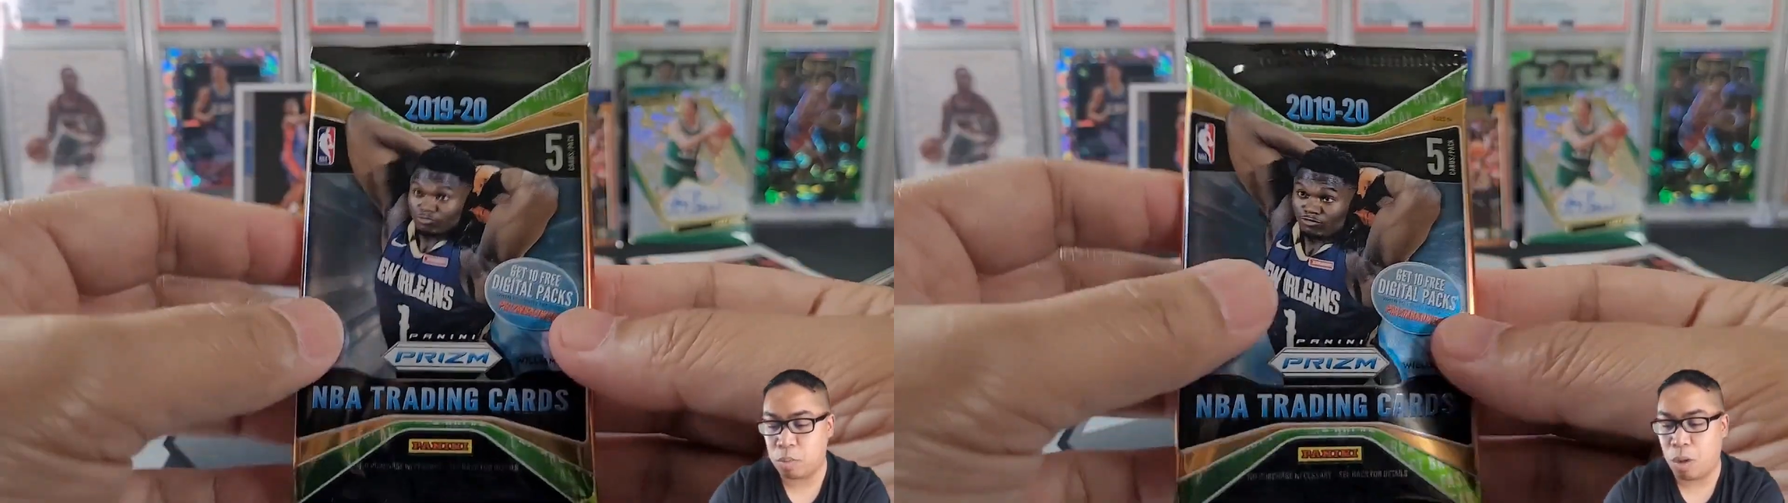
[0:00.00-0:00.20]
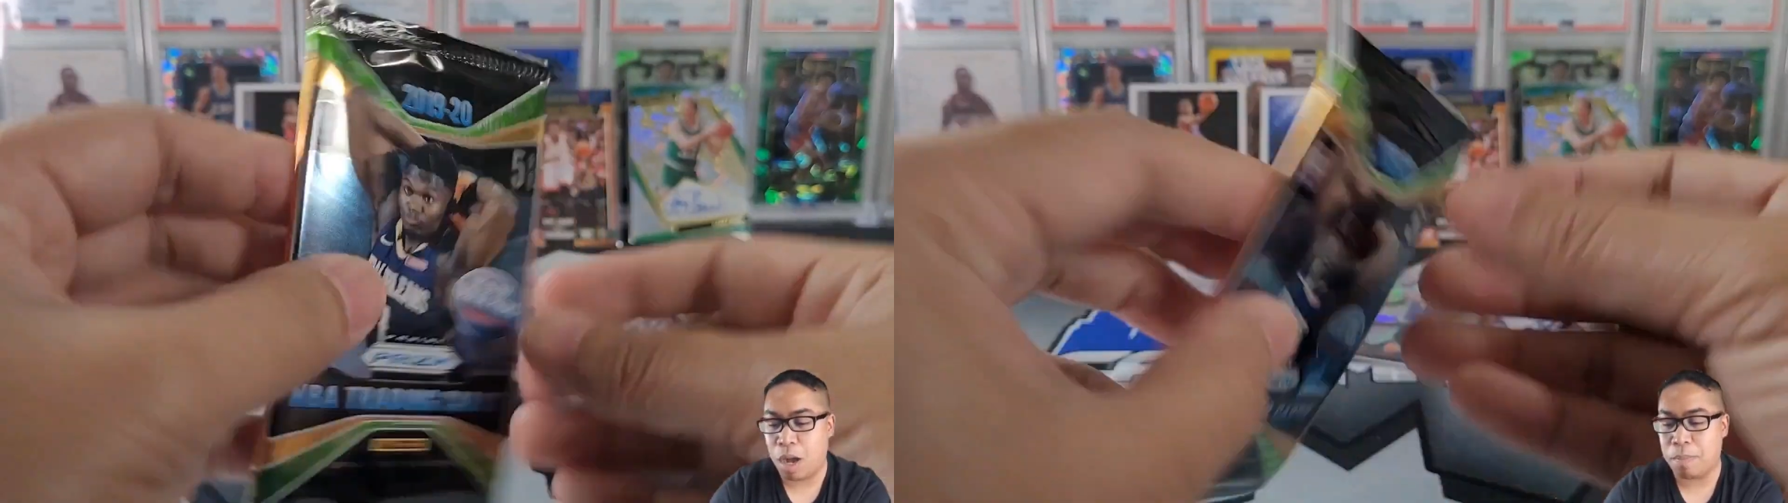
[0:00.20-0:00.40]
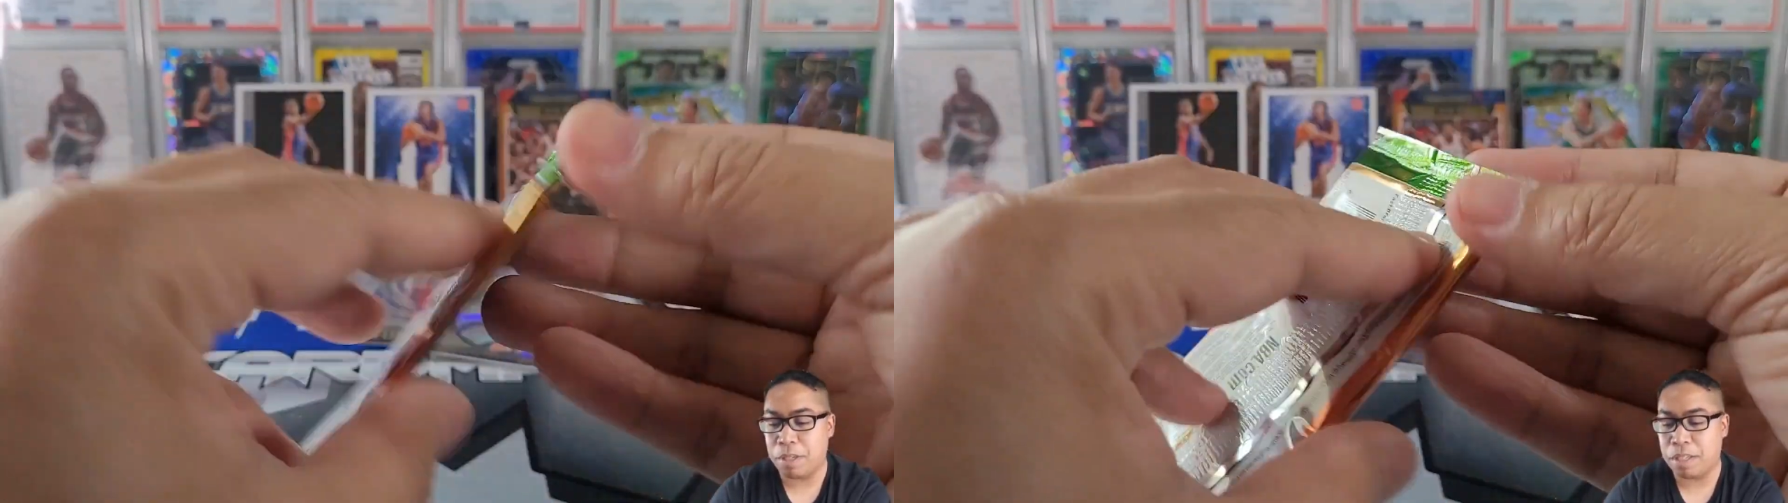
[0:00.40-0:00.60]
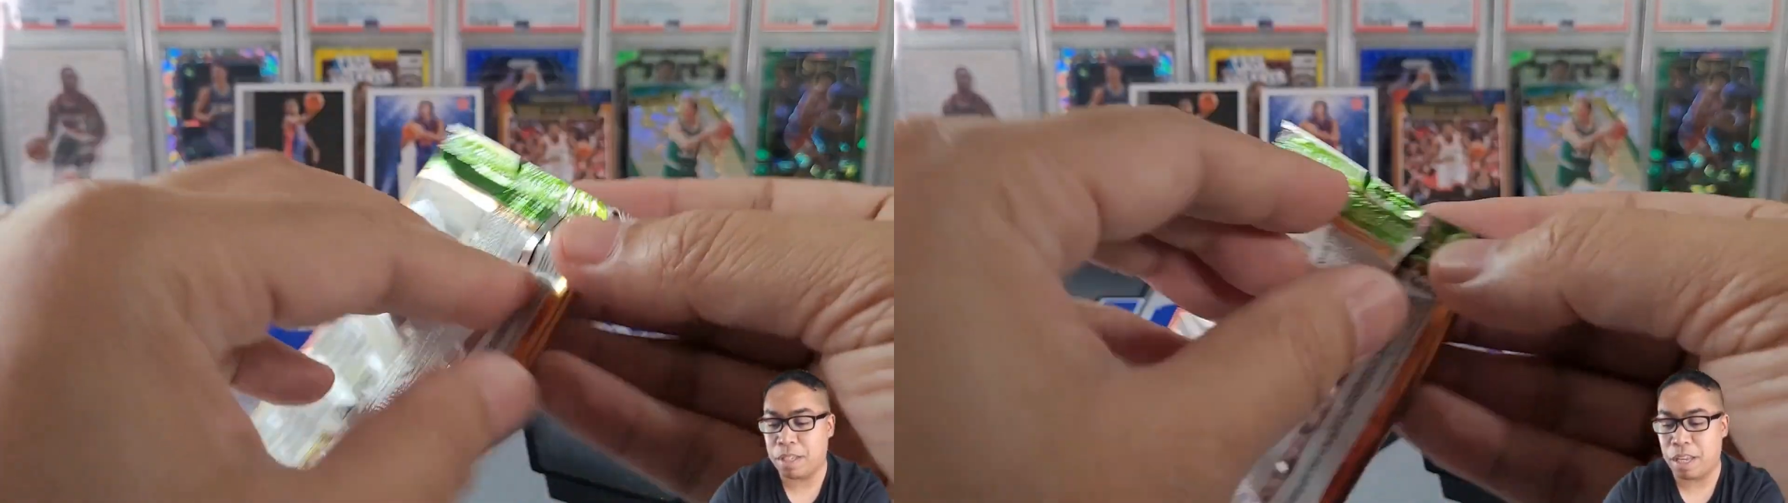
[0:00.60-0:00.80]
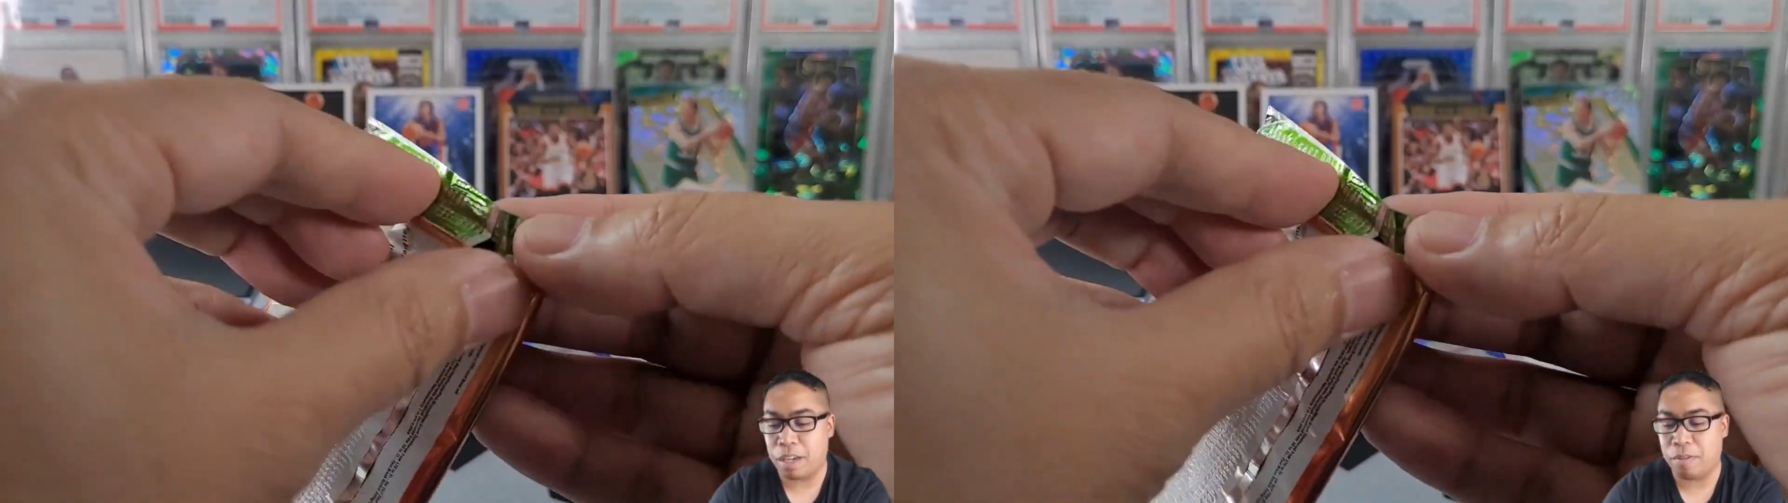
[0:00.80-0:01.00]
swap
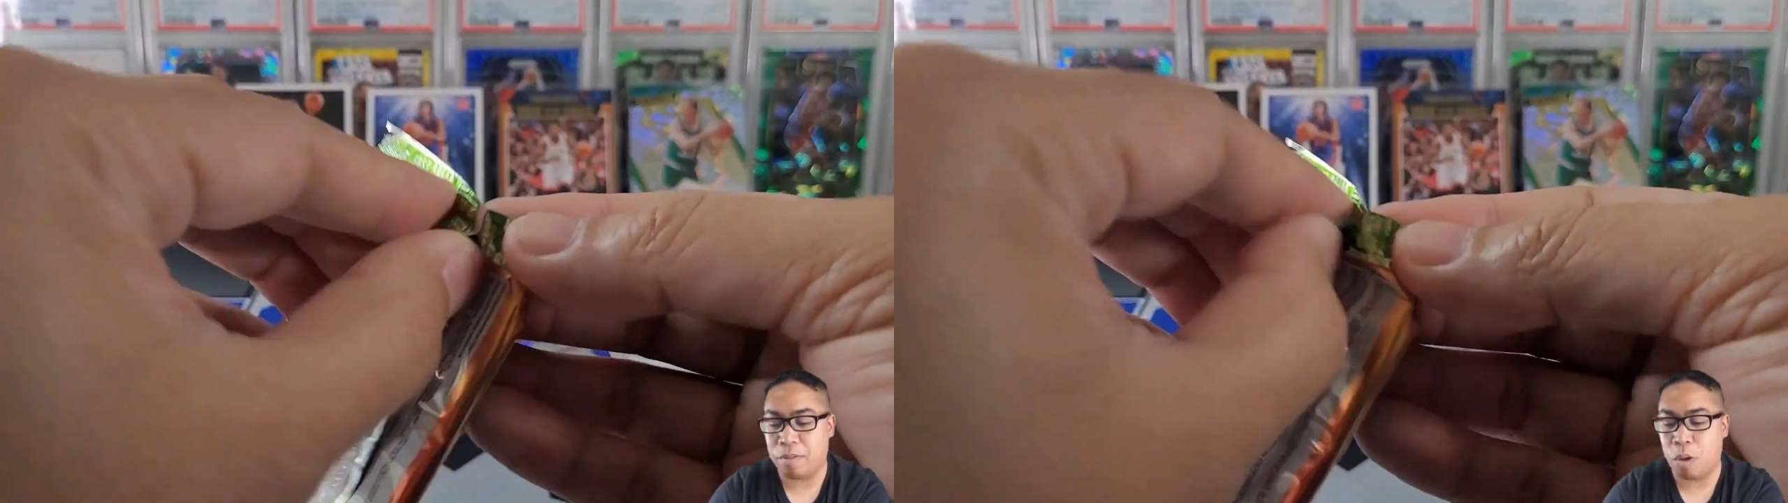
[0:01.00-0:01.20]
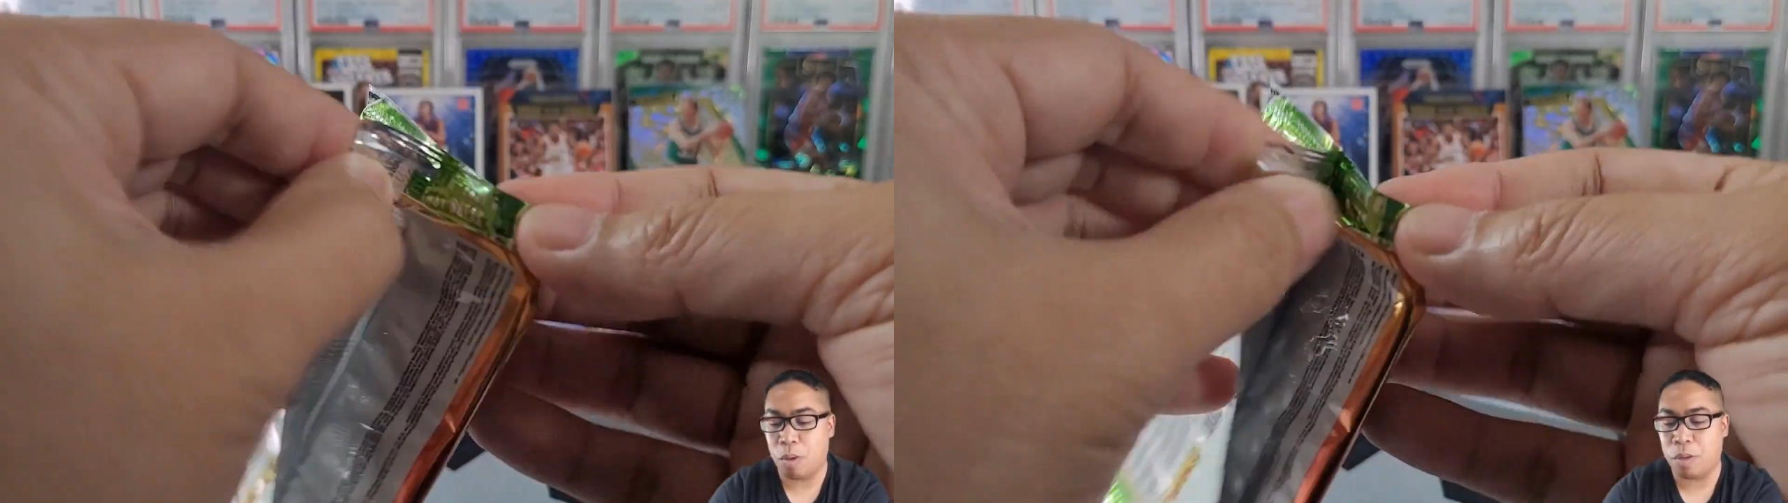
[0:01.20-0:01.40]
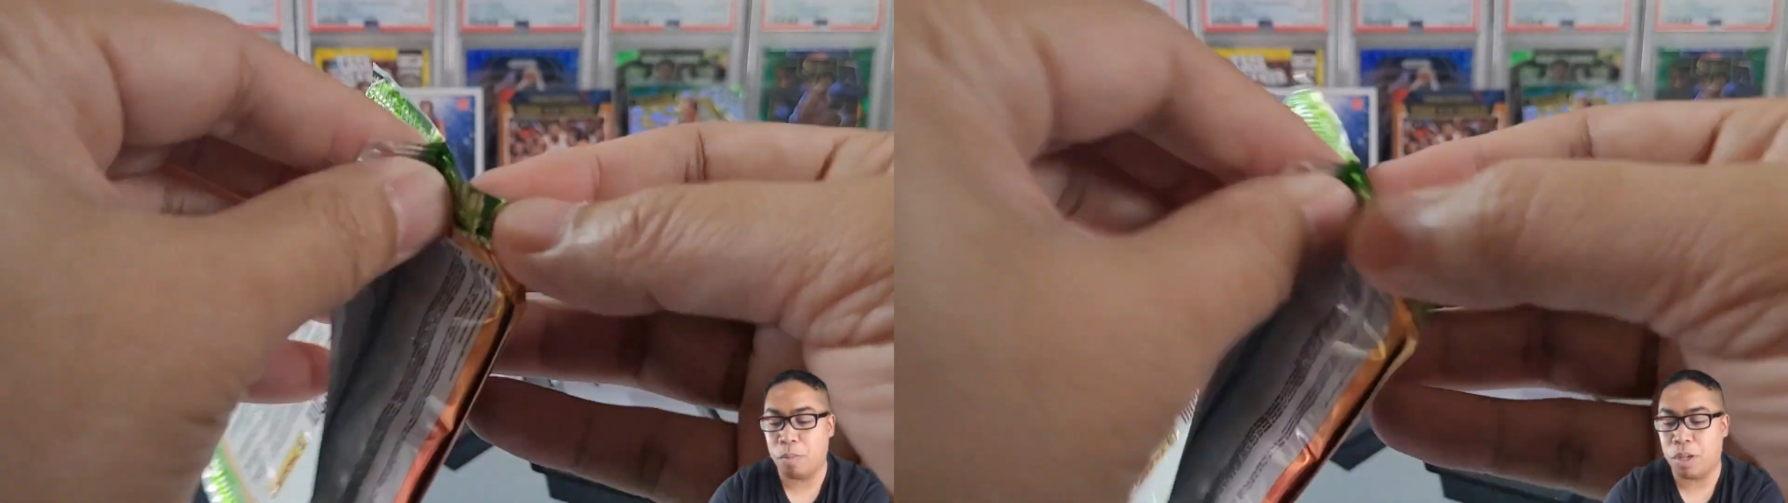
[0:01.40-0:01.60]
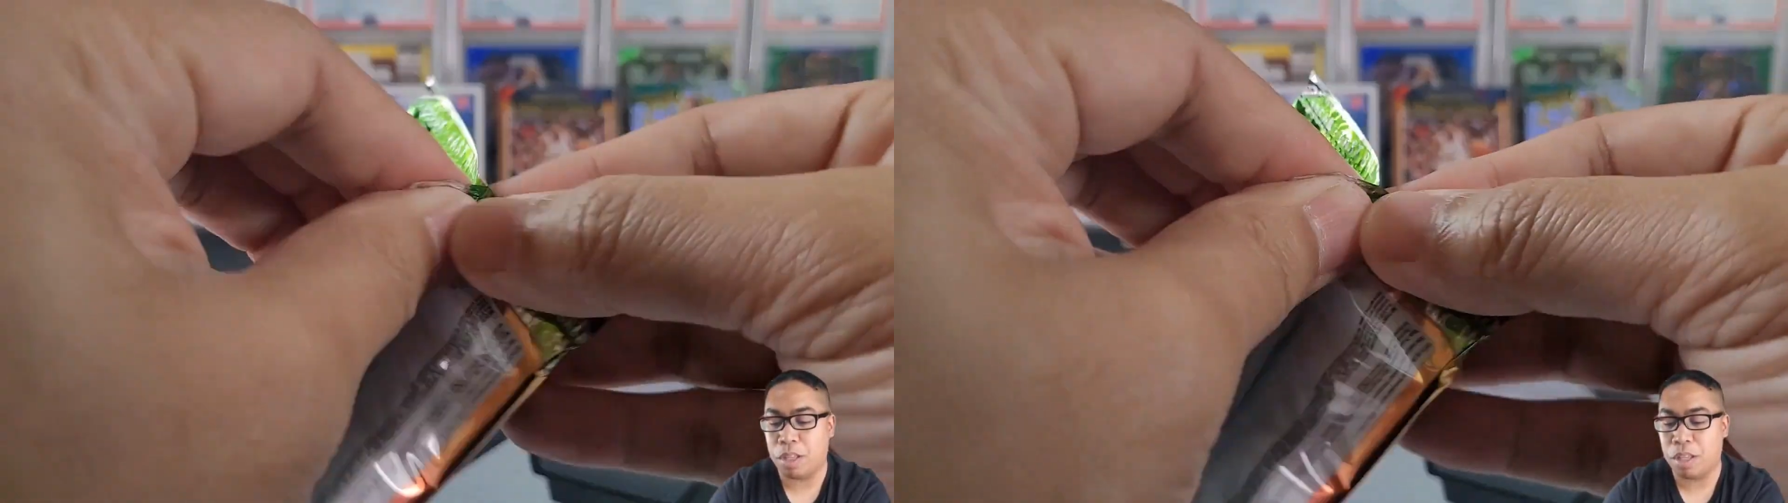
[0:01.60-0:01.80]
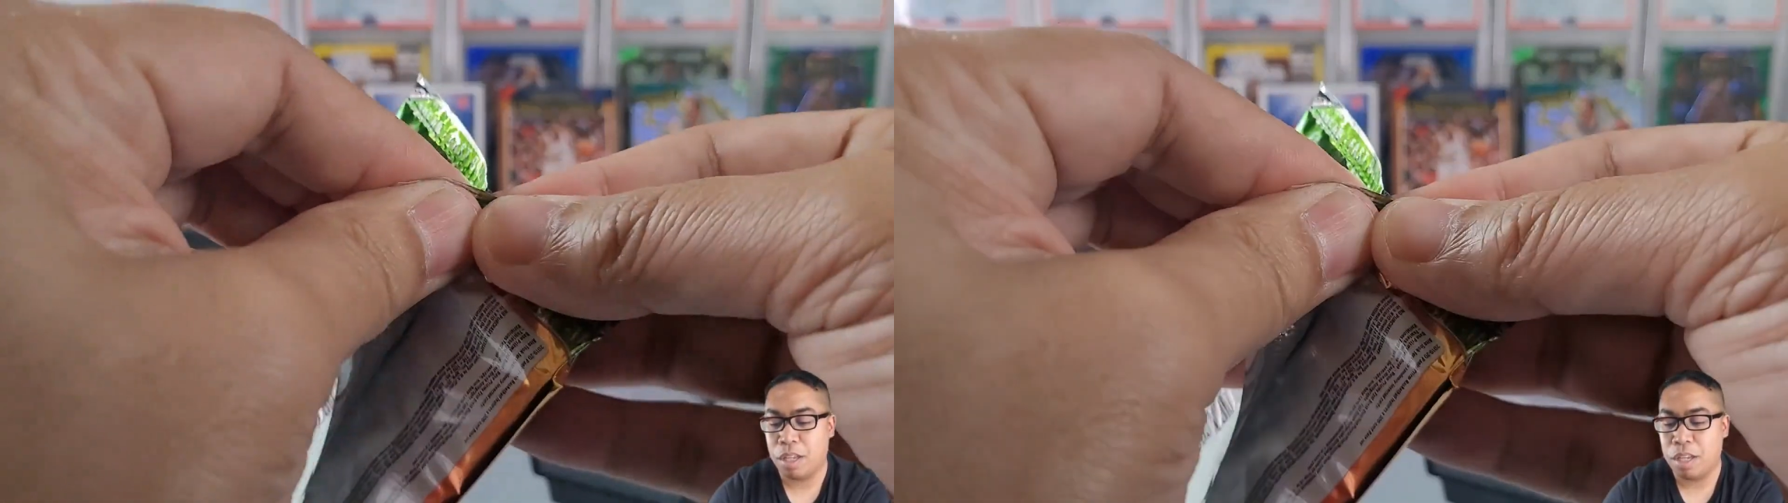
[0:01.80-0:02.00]
instead of going
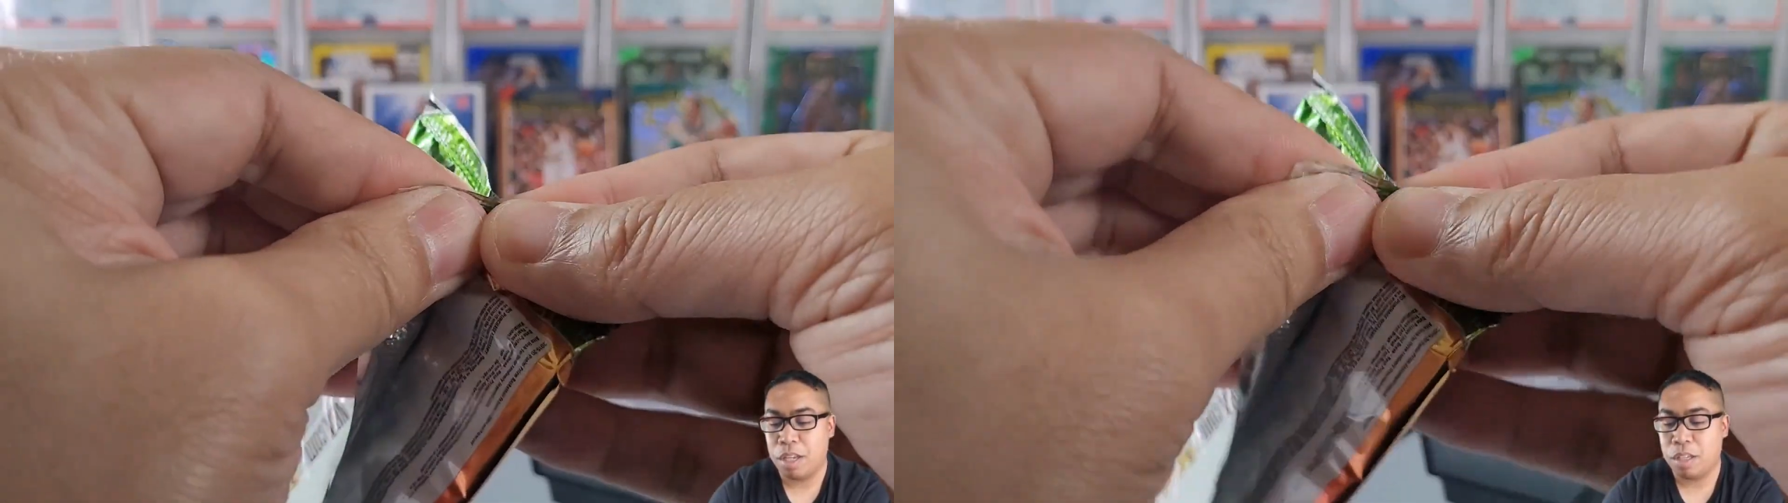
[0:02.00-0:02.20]
with